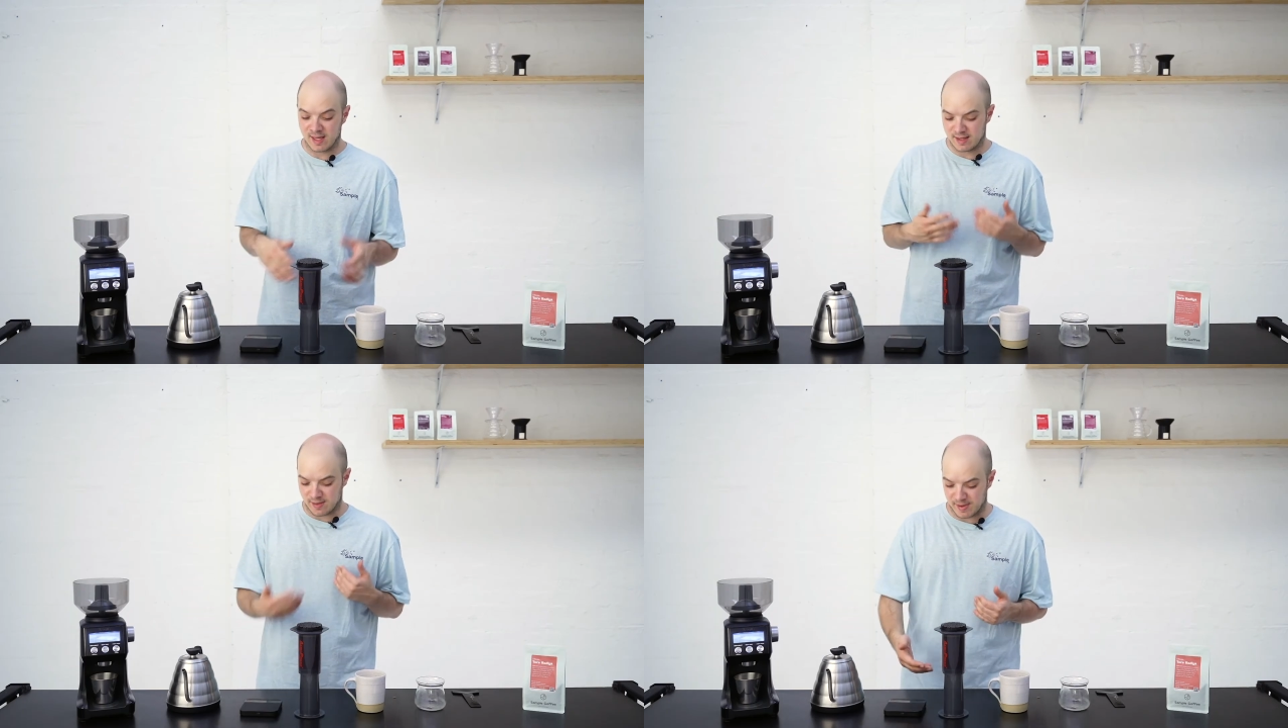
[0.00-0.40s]

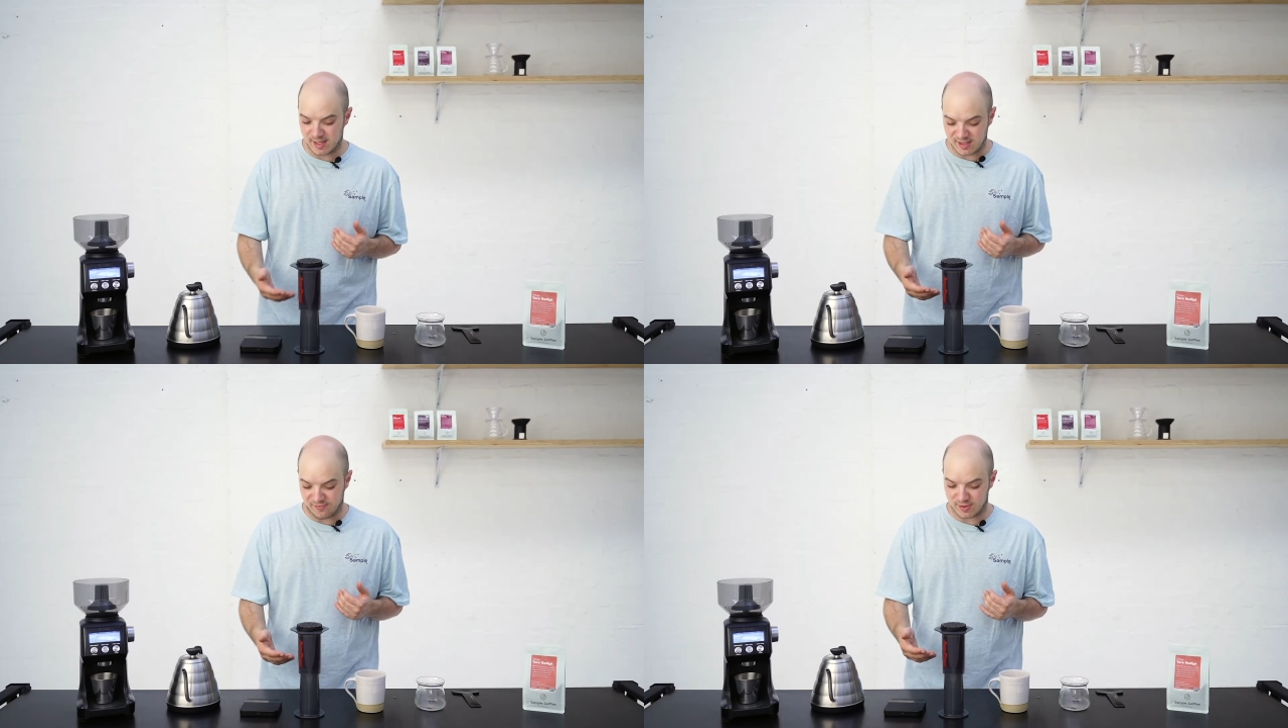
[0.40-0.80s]
The big
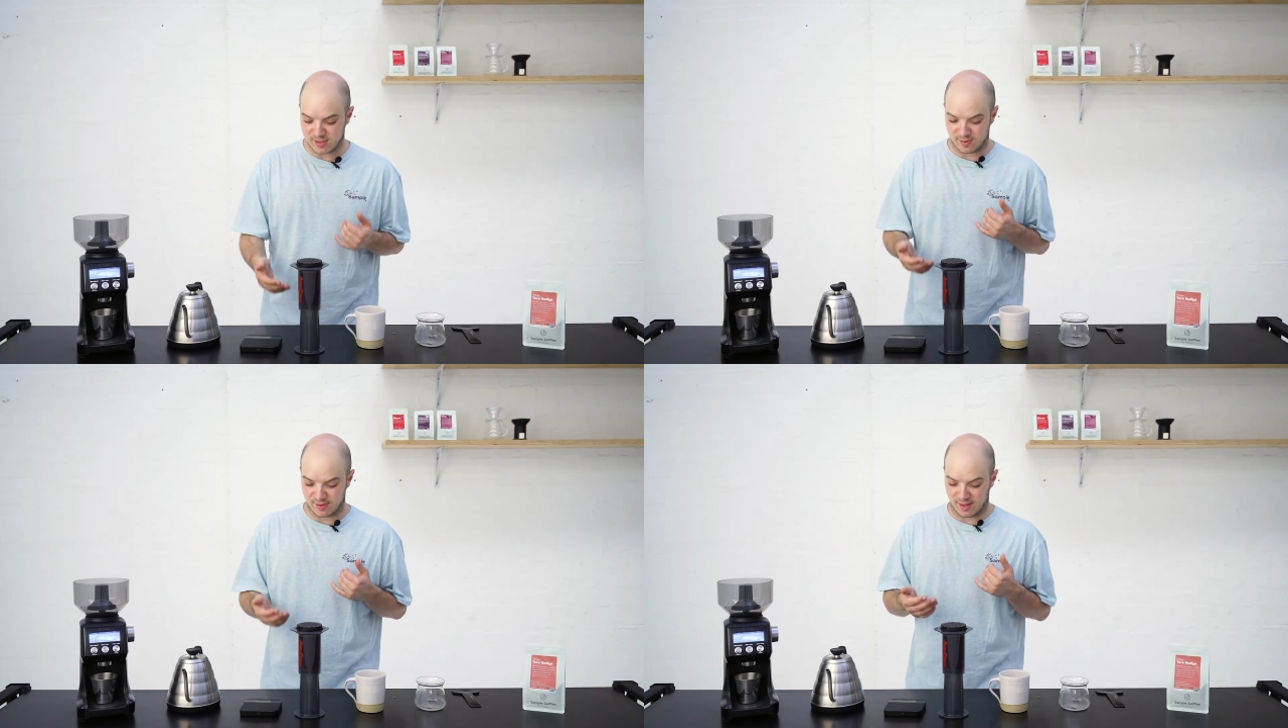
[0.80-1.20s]

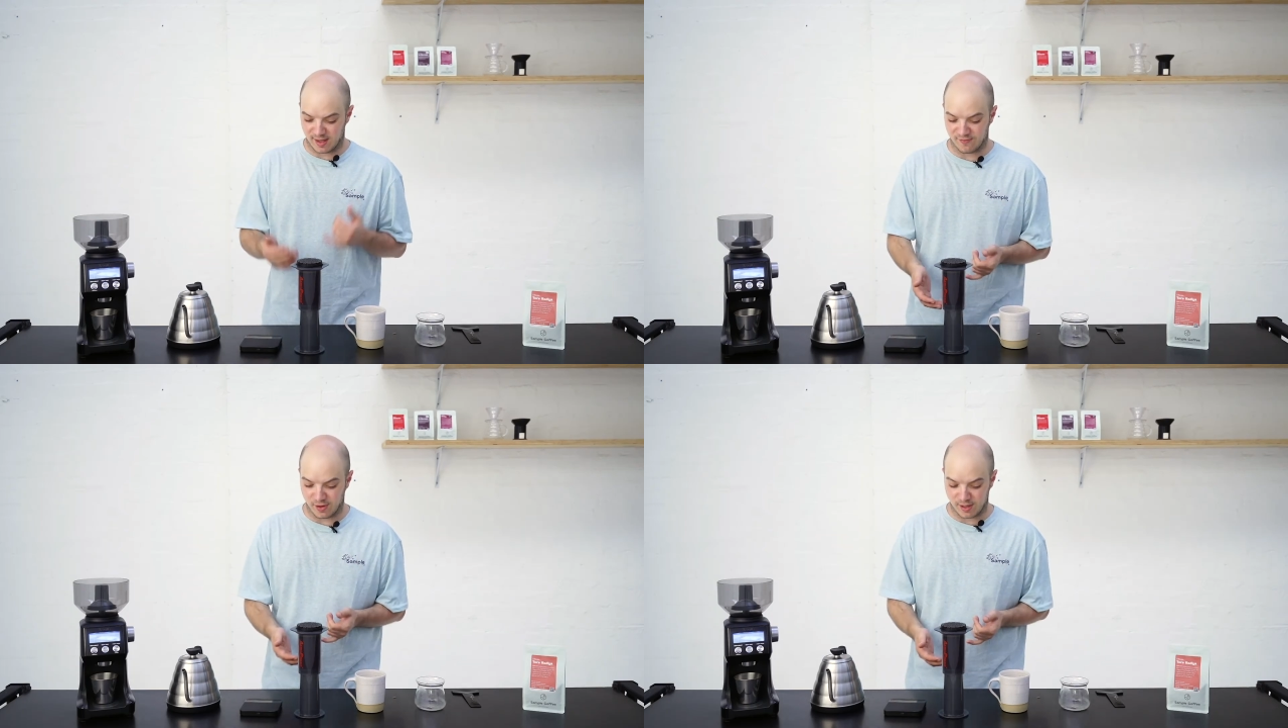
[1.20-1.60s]
difference with the
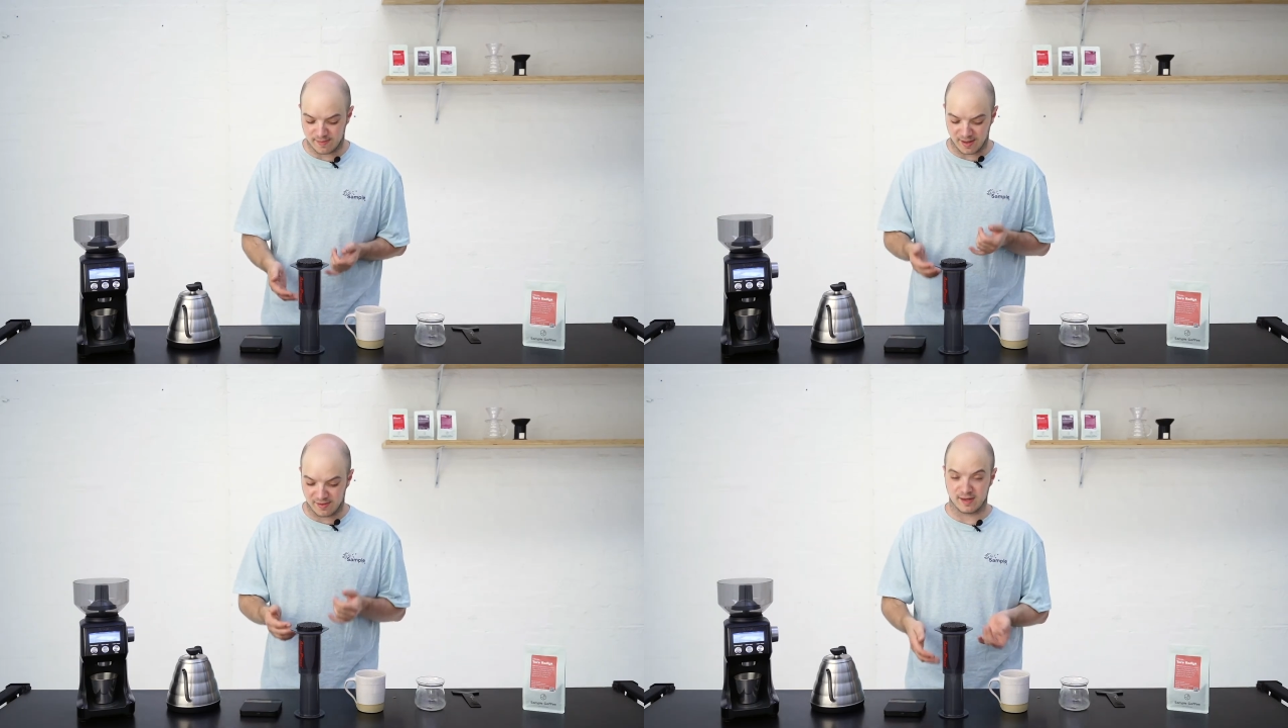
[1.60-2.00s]
inverted
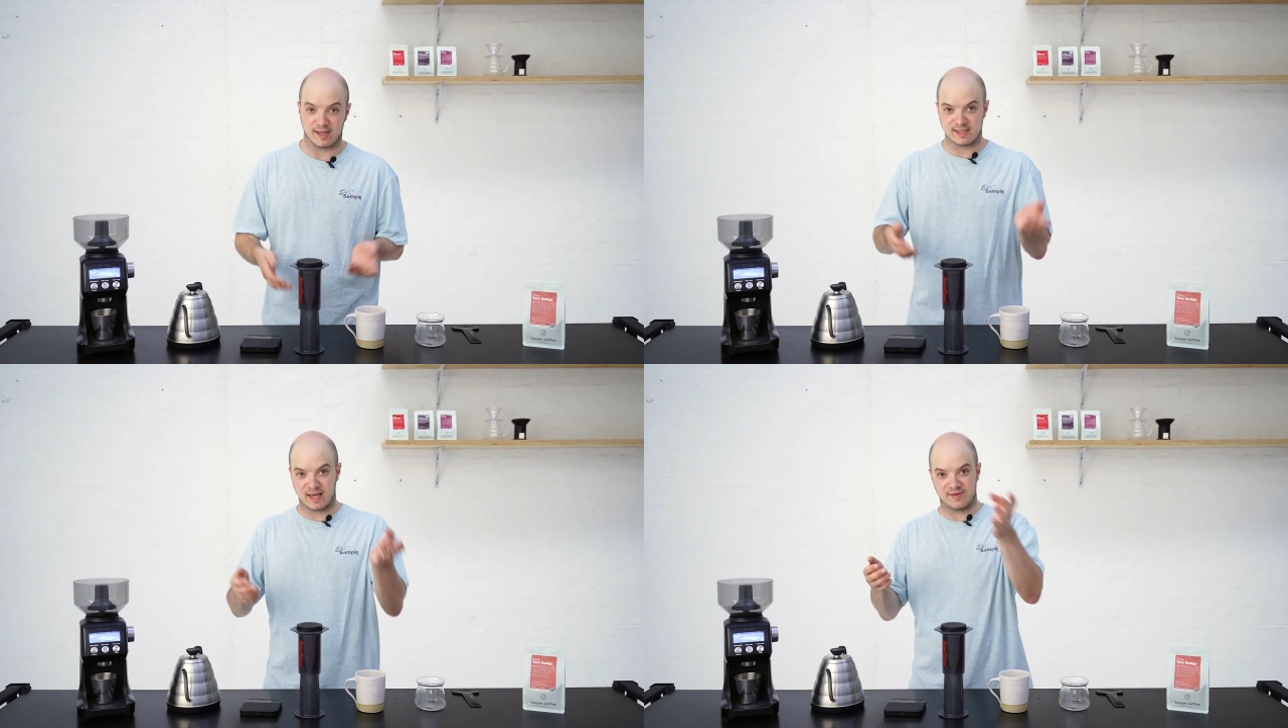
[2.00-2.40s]
method
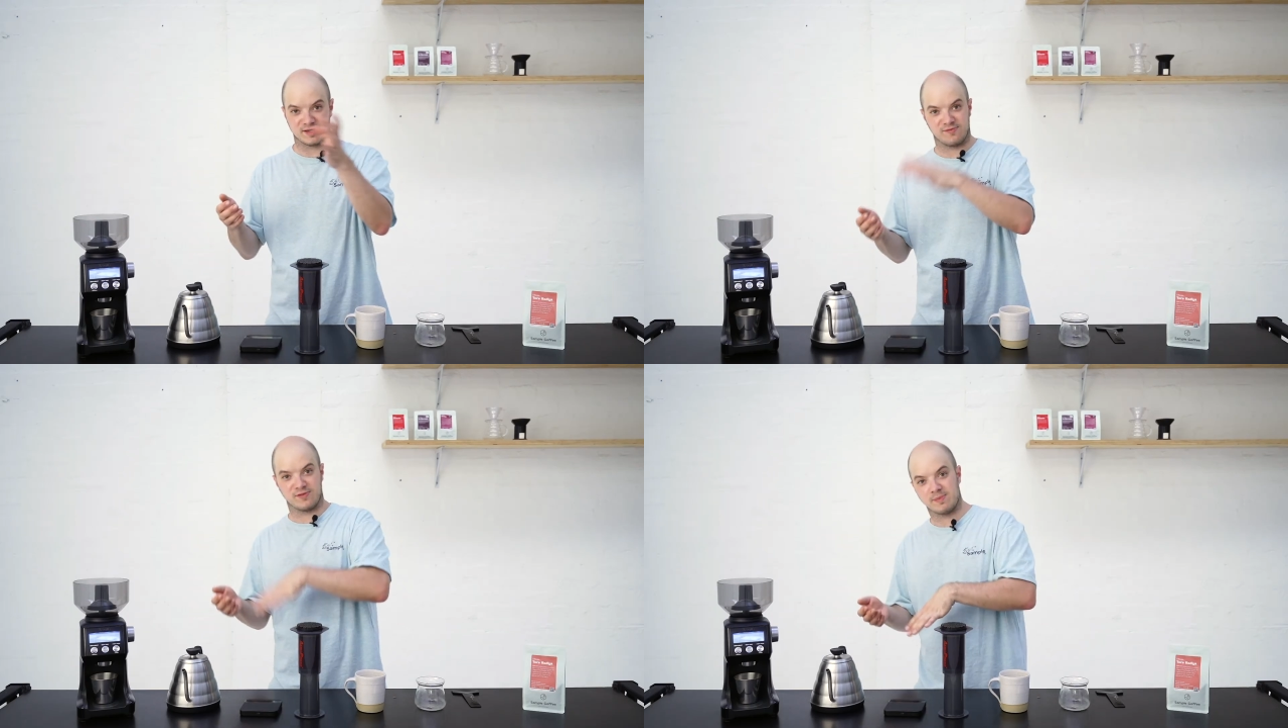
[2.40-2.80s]
is having
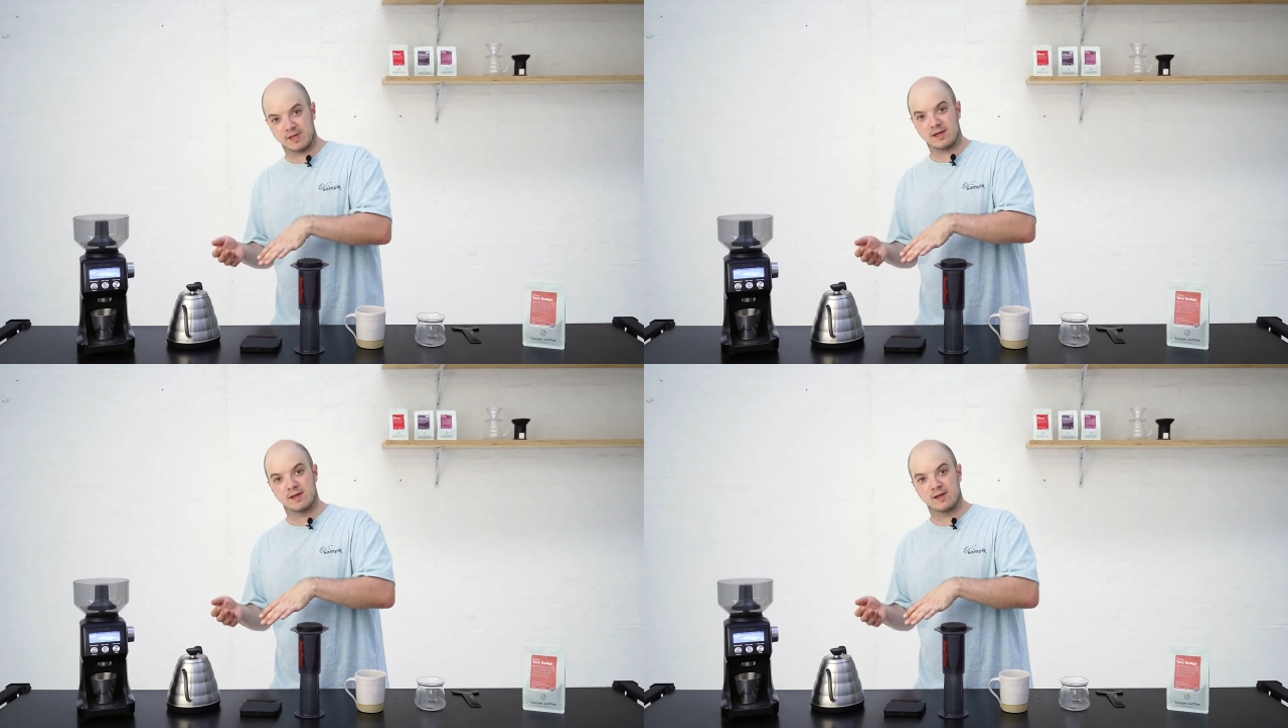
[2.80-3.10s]
to flip it.